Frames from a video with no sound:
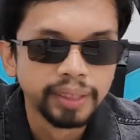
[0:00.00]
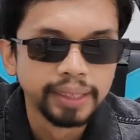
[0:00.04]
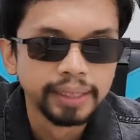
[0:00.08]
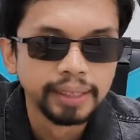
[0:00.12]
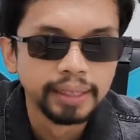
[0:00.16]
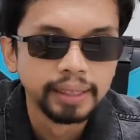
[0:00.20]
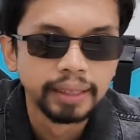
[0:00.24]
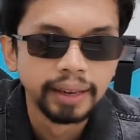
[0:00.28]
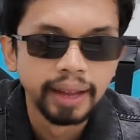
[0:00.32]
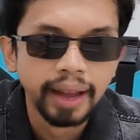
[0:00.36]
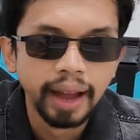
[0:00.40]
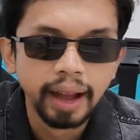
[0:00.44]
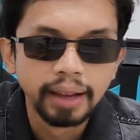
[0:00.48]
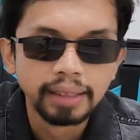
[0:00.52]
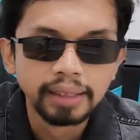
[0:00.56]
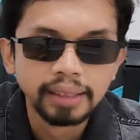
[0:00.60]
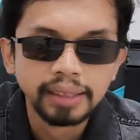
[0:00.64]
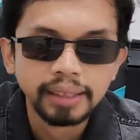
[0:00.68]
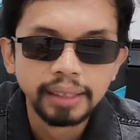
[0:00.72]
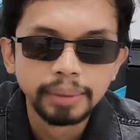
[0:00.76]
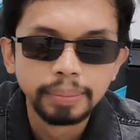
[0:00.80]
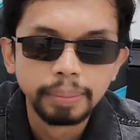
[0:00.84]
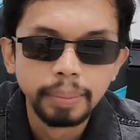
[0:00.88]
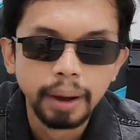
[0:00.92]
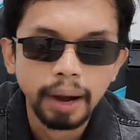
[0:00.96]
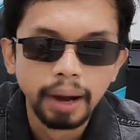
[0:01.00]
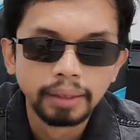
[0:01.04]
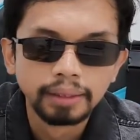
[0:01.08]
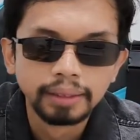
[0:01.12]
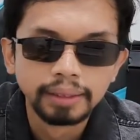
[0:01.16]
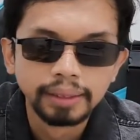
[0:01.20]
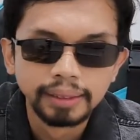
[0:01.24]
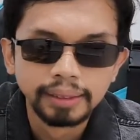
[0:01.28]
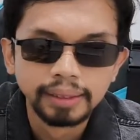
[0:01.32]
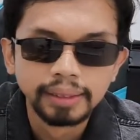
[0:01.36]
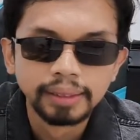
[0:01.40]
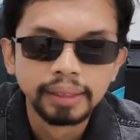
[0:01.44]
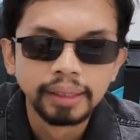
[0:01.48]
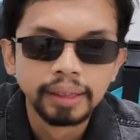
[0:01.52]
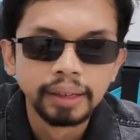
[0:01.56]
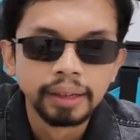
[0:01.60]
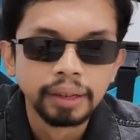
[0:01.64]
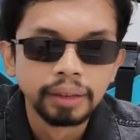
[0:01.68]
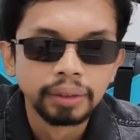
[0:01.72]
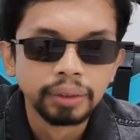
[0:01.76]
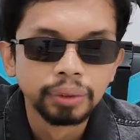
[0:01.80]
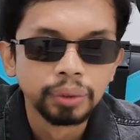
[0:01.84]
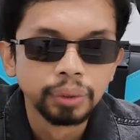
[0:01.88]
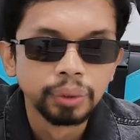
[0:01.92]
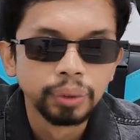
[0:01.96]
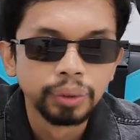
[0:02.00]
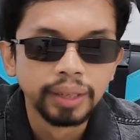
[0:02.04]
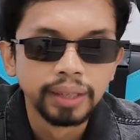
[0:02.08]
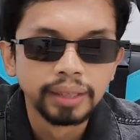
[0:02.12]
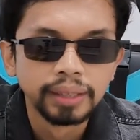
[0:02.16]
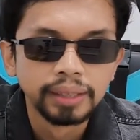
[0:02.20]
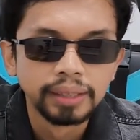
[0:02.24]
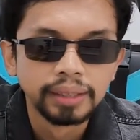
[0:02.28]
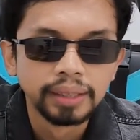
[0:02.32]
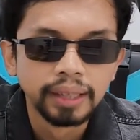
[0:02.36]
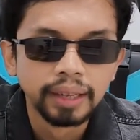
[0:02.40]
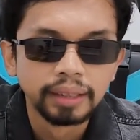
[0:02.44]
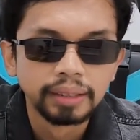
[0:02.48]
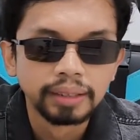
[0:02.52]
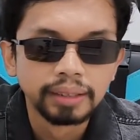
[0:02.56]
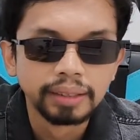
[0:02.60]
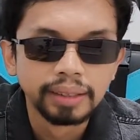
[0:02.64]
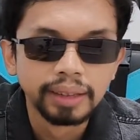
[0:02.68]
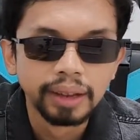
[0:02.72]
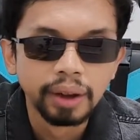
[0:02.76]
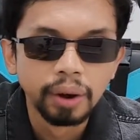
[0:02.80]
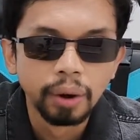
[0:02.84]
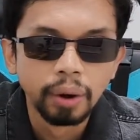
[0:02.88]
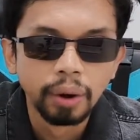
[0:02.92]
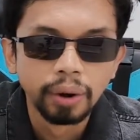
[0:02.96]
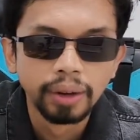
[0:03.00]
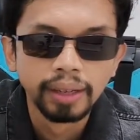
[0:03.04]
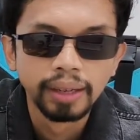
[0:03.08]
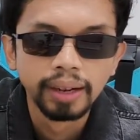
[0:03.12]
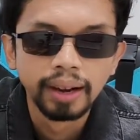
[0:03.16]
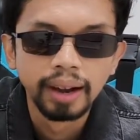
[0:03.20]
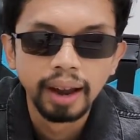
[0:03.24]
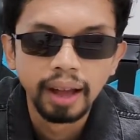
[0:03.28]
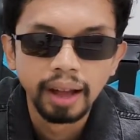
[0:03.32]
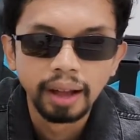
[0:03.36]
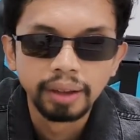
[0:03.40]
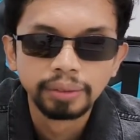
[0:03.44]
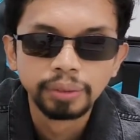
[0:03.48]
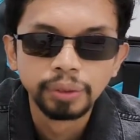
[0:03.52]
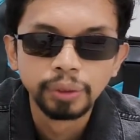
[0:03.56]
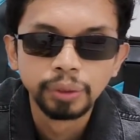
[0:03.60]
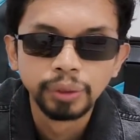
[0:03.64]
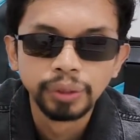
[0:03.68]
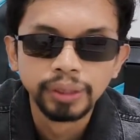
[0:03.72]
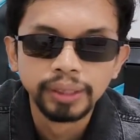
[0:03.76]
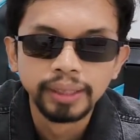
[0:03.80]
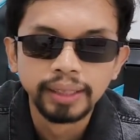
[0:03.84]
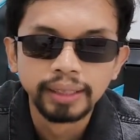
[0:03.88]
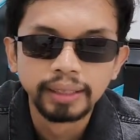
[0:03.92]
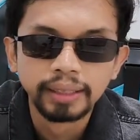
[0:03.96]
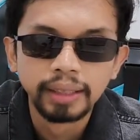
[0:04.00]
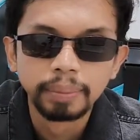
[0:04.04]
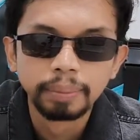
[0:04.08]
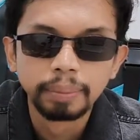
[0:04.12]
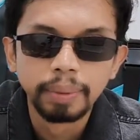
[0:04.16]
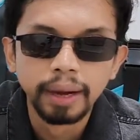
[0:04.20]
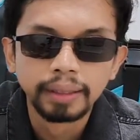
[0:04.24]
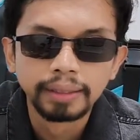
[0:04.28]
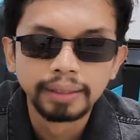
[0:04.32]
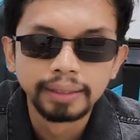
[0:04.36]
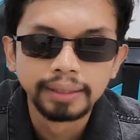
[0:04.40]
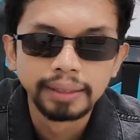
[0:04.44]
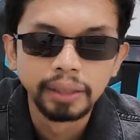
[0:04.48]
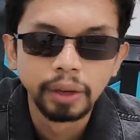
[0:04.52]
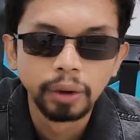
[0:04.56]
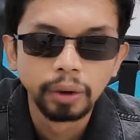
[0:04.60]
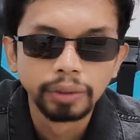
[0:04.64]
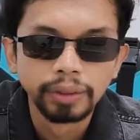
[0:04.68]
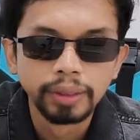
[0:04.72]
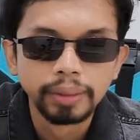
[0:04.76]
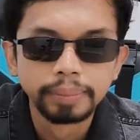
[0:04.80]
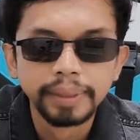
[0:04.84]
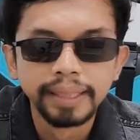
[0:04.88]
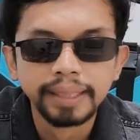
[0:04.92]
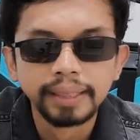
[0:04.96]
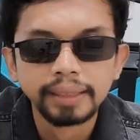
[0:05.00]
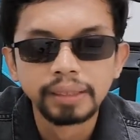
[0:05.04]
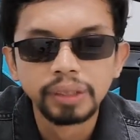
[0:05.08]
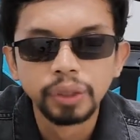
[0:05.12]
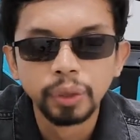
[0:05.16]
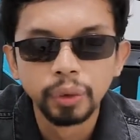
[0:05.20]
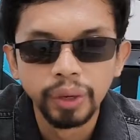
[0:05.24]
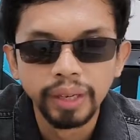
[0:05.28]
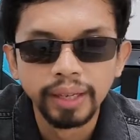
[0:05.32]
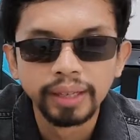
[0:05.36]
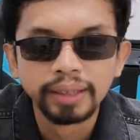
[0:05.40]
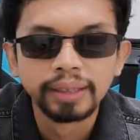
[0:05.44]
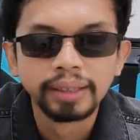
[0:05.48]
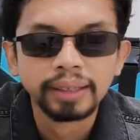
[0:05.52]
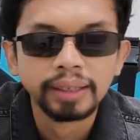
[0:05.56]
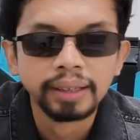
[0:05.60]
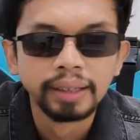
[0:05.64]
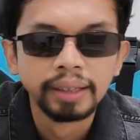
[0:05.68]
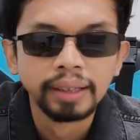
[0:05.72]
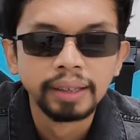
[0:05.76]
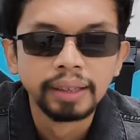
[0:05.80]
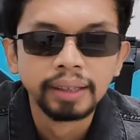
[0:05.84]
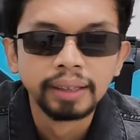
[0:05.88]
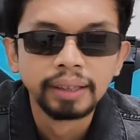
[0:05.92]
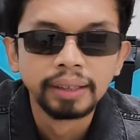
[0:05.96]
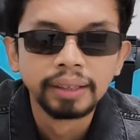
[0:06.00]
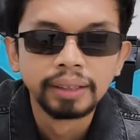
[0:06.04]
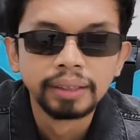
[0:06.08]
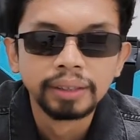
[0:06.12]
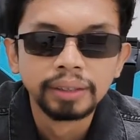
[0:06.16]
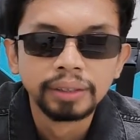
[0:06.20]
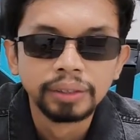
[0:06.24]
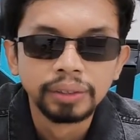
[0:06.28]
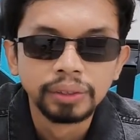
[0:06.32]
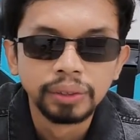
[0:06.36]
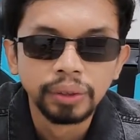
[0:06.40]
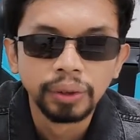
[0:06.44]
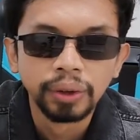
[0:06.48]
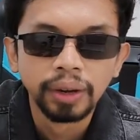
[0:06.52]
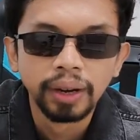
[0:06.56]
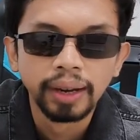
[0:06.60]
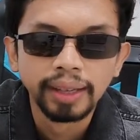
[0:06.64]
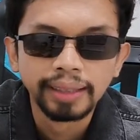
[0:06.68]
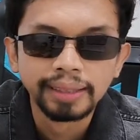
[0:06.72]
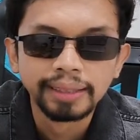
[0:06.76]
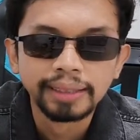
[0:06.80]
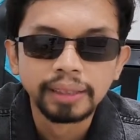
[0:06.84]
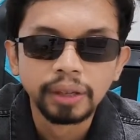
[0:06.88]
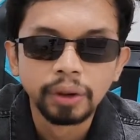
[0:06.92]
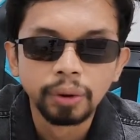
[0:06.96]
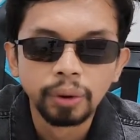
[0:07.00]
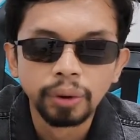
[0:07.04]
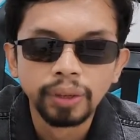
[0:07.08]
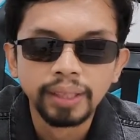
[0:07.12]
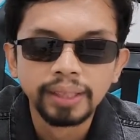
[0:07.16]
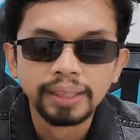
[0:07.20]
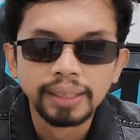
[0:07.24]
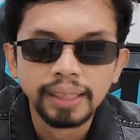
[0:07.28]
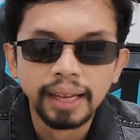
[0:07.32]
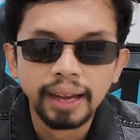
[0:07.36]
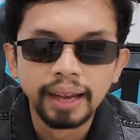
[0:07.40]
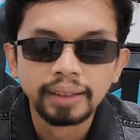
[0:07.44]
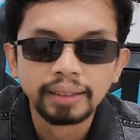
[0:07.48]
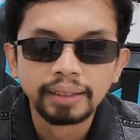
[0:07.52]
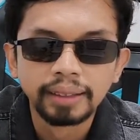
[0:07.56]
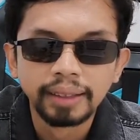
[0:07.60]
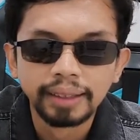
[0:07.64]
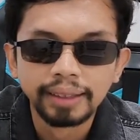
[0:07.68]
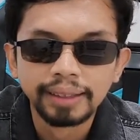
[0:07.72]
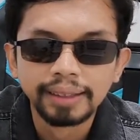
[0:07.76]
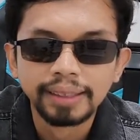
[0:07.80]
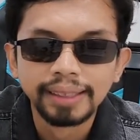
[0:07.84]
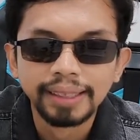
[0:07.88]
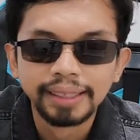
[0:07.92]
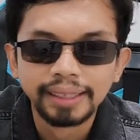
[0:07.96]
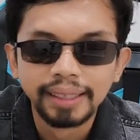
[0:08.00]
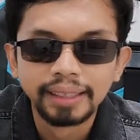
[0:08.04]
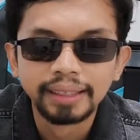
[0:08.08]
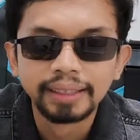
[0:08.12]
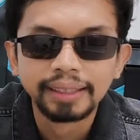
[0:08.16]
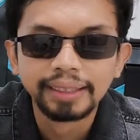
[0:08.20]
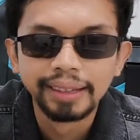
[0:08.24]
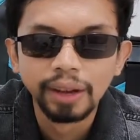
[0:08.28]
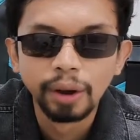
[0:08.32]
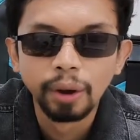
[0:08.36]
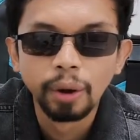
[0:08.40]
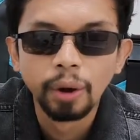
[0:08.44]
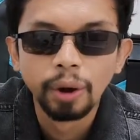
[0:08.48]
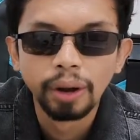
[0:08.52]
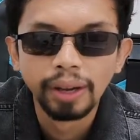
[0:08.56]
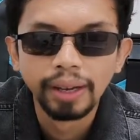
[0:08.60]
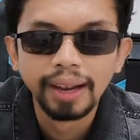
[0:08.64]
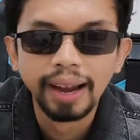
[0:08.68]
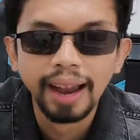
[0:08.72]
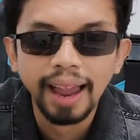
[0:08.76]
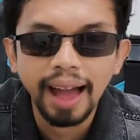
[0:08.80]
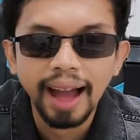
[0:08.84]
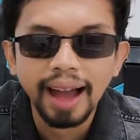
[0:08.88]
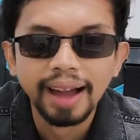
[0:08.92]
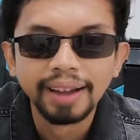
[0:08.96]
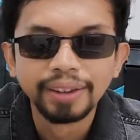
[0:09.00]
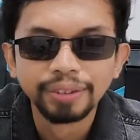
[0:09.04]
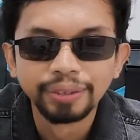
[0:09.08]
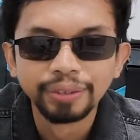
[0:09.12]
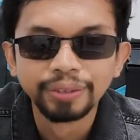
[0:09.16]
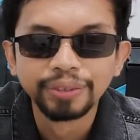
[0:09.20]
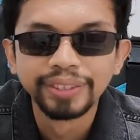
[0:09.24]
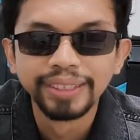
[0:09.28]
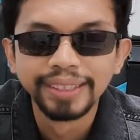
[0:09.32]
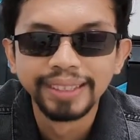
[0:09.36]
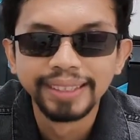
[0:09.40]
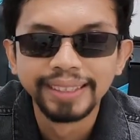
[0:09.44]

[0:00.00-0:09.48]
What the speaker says: with the DIC button, you can reset the oil life using the buttons on the middle screen. So let's go inside and reset the oil life.